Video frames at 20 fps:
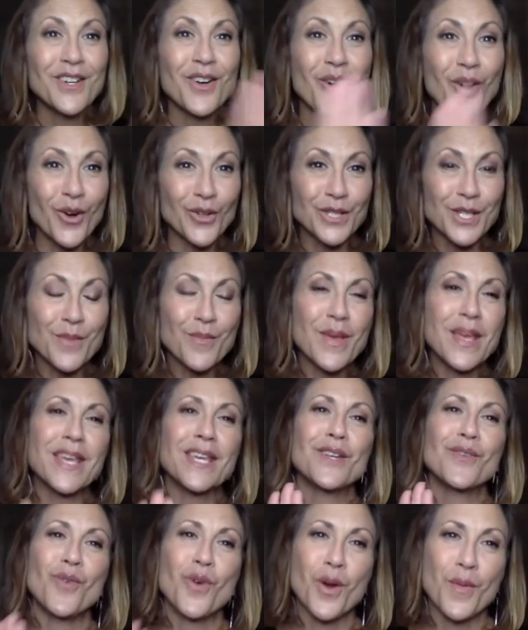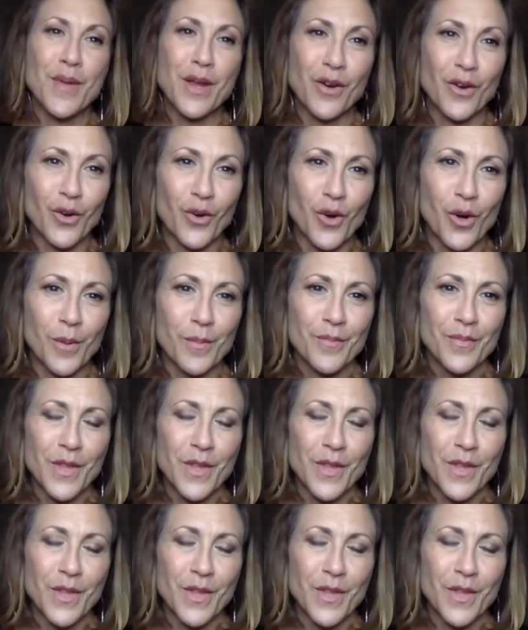Ultimate, or Miracle.